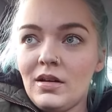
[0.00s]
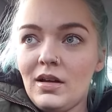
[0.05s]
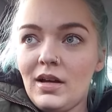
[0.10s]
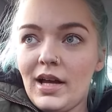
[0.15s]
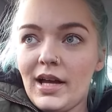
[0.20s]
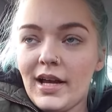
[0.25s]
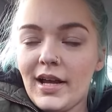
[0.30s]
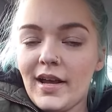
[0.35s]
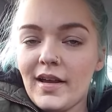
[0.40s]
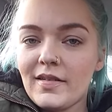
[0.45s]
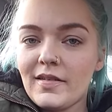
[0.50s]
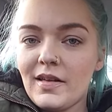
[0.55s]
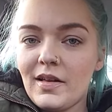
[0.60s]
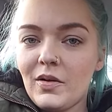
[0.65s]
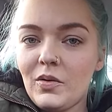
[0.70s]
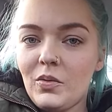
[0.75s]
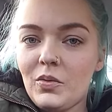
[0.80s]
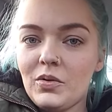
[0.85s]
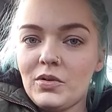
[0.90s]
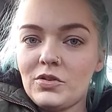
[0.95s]
I guess I'll
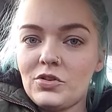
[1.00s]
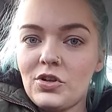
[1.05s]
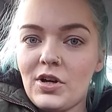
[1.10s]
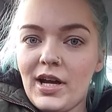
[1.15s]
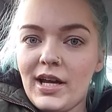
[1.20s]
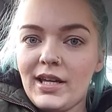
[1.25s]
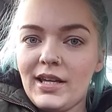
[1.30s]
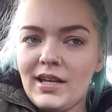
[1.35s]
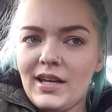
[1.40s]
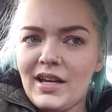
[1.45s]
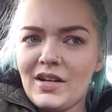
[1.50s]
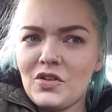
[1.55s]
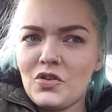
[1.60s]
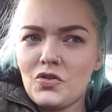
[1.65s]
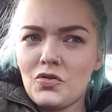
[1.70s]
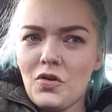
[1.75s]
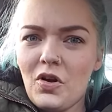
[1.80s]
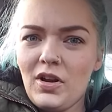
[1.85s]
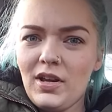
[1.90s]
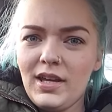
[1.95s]
go and try and get a
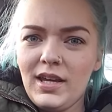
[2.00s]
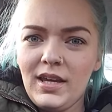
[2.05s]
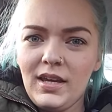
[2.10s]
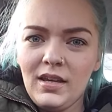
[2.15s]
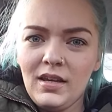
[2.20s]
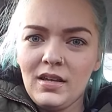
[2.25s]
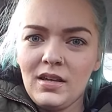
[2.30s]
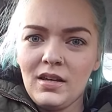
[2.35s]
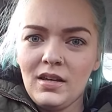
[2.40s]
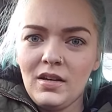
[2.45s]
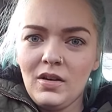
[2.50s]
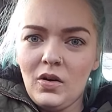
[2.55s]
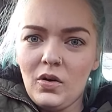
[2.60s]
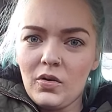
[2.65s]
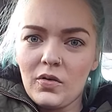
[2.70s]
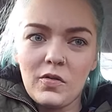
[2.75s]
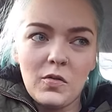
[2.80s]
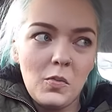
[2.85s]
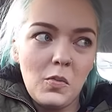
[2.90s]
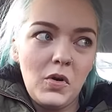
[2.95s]
trolley or
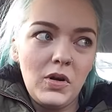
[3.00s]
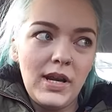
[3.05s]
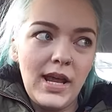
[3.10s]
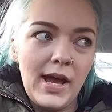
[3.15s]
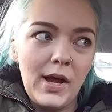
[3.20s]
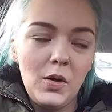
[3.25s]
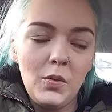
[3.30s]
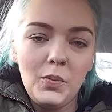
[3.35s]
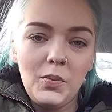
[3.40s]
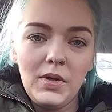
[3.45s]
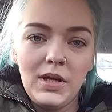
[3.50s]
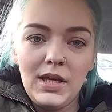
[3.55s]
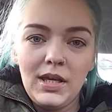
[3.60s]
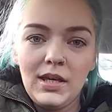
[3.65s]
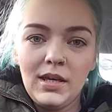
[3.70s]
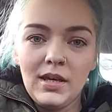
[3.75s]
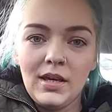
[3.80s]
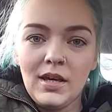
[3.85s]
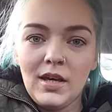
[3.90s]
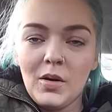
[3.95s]
someone to help me.
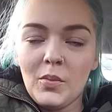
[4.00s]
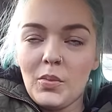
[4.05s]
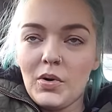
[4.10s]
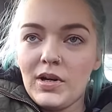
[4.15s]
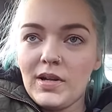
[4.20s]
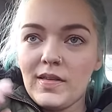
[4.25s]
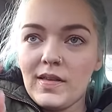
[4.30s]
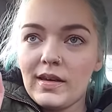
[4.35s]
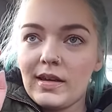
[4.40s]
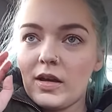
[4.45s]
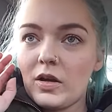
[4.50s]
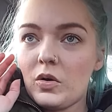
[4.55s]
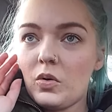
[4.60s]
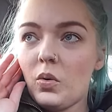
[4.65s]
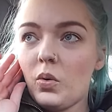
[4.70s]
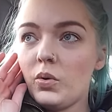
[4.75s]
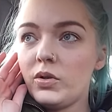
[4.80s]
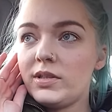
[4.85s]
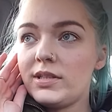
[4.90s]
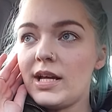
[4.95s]
But it's like a
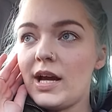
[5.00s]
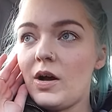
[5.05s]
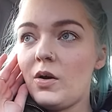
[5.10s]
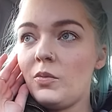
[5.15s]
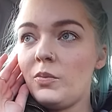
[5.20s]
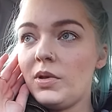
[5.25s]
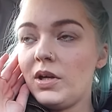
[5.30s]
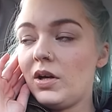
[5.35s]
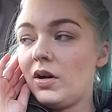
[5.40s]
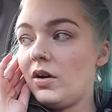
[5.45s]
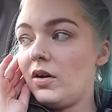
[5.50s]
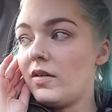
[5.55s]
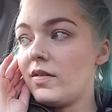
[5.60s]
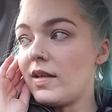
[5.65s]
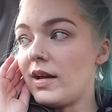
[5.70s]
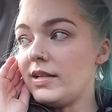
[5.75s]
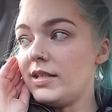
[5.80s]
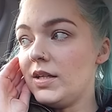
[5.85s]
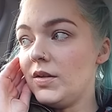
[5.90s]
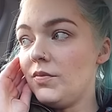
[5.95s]
ghost town, because
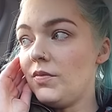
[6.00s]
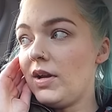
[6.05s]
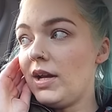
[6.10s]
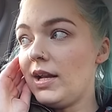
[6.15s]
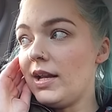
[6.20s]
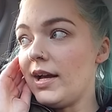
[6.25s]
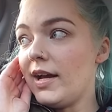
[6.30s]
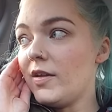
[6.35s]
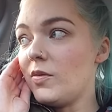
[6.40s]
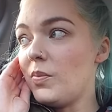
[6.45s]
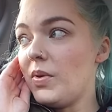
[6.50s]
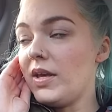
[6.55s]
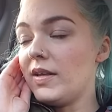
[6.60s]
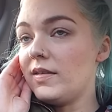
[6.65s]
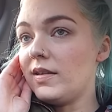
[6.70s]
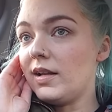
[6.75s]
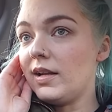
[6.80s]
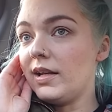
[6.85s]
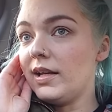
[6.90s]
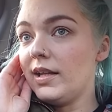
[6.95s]
I didn't realise,
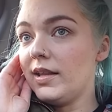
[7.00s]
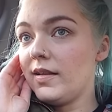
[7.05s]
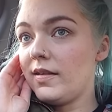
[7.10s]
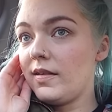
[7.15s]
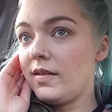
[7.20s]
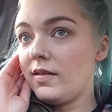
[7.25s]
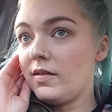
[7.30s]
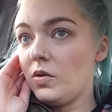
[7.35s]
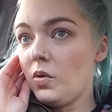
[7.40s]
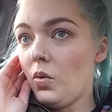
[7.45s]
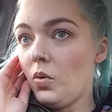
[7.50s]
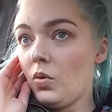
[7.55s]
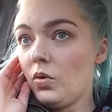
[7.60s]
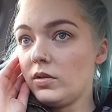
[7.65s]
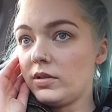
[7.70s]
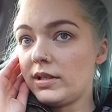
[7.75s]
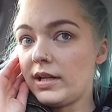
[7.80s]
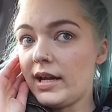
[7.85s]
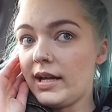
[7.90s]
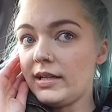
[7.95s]
basically, this is an
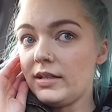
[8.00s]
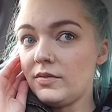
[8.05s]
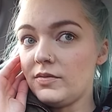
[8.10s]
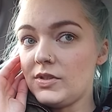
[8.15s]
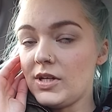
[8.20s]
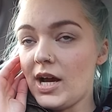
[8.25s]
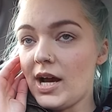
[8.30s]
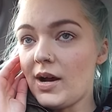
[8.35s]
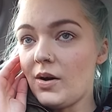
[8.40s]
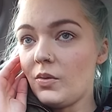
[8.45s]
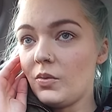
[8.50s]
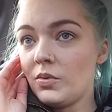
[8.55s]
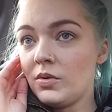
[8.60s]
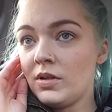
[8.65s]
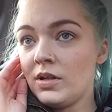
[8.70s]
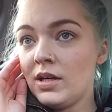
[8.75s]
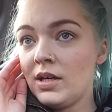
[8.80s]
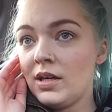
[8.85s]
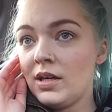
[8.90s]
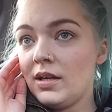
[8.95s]
old kind of town.
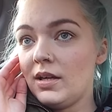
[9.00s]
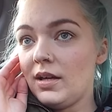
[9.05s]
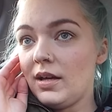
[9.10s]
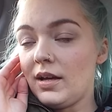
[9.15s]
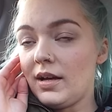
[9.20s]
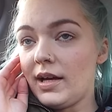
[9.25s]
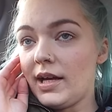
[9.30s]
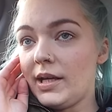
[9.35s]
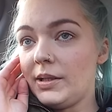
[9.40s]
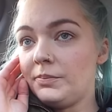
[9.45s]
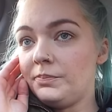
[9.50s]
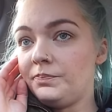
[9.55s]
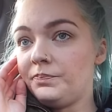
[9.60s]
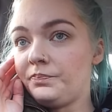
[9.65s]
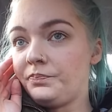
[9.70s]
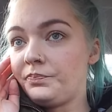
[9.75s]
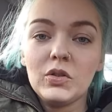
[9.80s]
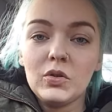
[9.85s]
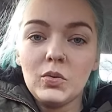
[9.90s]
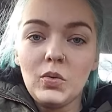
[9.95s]

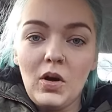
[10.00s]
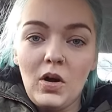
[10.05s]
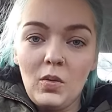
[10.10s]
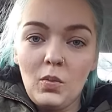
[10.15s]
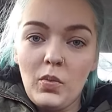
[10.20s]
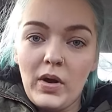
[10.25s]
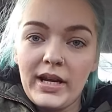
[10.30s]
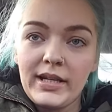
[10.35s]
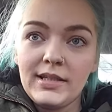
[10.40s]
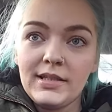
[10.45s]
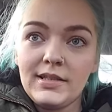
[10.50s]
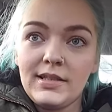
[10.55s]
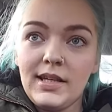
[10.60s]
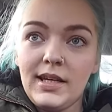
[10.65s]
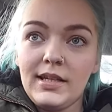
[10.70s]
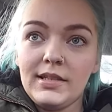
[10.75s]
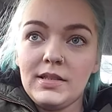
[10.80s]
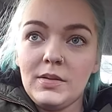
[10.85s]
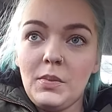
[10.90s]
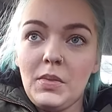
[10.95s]
So on
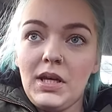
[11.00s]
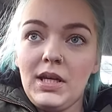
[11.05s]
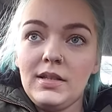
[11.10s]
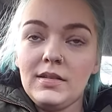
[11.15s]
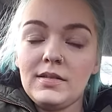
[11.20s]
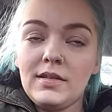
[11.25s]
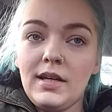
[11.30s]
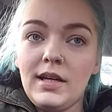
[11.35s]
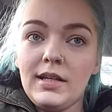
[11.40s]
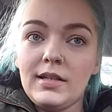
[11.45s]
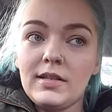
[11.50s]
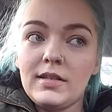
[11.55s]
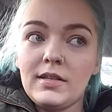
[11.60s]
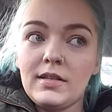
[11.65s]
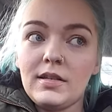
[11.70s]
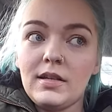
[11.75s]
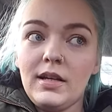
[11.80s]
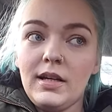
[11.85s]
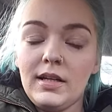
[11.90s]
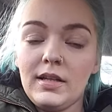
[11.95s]
Wednesdays, it means that
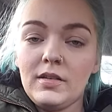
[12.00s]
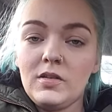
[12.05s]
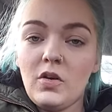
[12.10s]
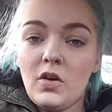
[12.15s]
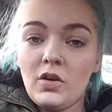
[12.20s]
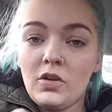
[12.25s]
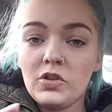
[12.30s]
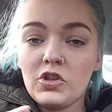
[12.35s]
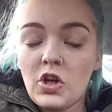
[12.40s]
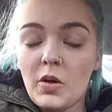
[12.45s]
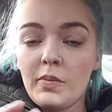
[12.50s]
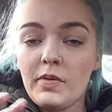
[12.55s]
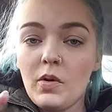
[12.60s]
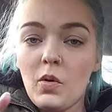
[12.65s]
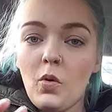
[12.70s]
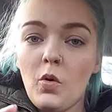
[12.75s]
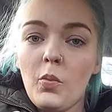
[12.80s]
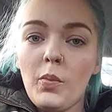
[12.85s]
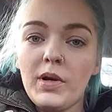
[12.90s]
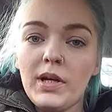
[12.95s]
it's none of the shops are
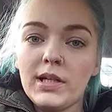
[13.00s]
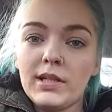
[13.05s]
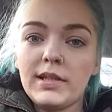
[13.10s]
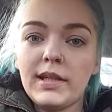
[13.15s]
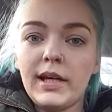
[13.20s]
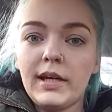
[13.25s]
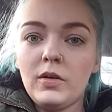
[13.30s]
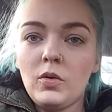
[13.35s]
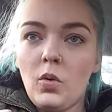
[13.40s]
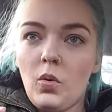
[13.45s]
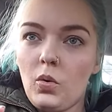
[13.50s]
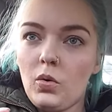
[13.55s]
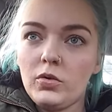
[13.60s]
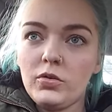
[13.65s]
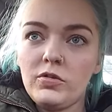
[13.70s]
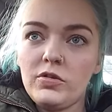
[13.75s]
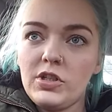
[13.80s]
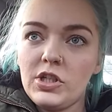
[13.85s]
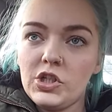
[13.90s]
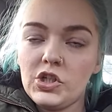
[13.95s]
open. It's like an old
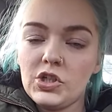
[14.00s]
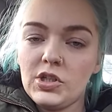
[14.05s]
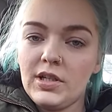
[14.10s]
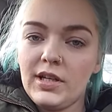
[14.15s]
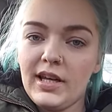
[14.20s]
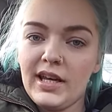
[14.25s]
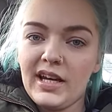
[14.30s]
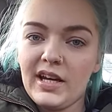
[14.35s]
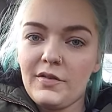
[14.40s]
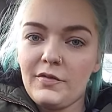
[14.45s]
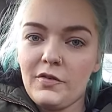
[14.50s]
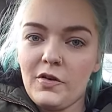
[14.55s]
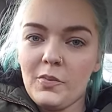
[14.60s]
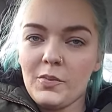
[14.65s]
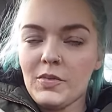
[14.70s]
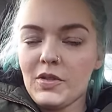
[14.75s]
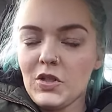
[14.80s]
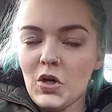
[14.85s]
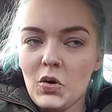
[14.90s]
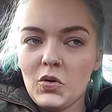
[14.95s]
tradition, like,
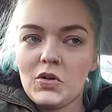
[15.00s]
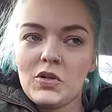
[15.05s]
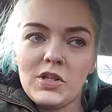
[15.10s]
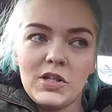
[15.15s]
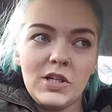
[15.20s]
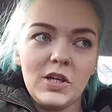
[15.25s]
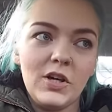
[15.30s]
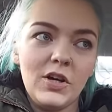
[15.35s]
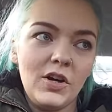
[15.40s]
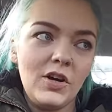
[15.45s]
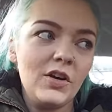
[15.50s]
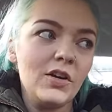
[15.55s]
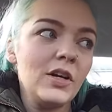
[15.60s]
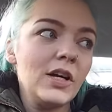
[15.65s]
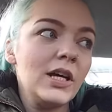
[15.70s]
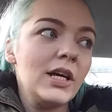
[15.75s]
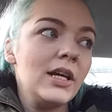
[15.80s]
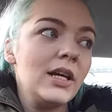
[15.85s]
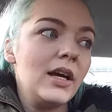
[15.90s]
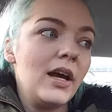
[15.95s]
from yonder year.
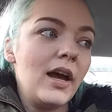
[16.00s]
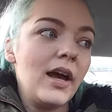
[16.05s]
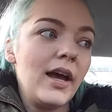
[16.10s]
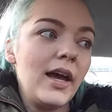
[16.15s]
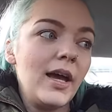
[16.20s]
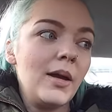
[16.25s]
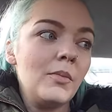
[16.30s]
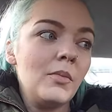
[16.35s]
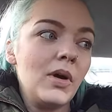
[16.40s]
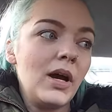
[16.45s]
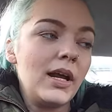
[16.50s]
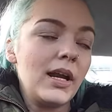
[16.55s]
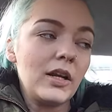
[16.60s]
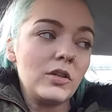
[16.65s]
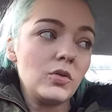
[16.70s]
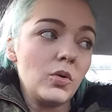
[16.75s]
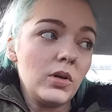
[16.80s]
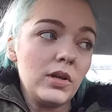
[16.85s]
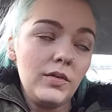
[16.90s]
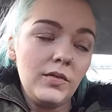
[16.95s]
And I
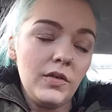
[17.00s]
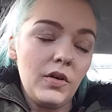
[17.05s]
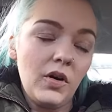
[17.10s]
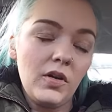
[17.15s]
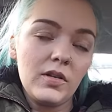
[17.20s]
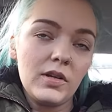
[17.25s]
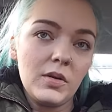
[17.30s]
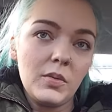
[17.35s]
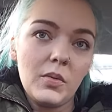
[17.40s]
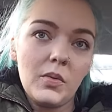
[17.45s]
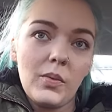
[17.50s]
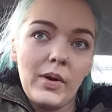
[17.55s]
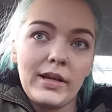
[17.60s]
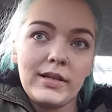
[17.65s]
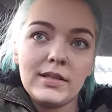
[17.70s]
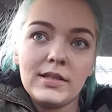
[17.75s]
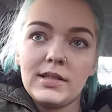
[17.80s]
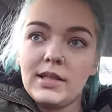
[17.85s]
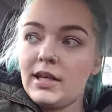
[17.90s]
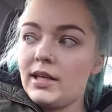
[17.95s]
totally forgot that it was
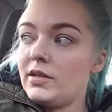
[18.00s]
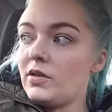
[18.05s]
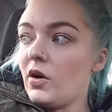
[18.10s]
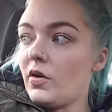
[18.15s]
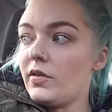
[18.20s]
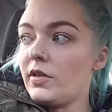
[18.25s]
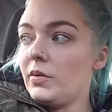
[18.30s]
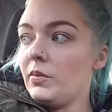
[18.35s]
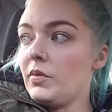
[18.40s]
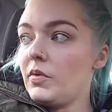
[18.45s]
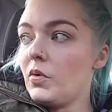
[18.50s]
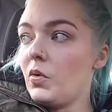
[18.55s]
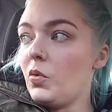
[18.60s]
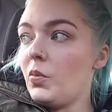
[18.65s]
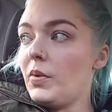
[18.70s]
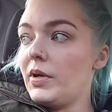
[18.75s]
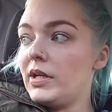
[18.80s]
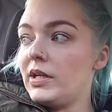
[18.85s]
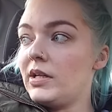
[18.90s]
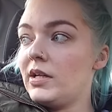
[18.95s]
Wednesday and nothing was
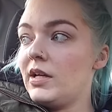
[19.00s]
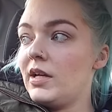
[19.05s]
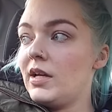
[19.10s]
open.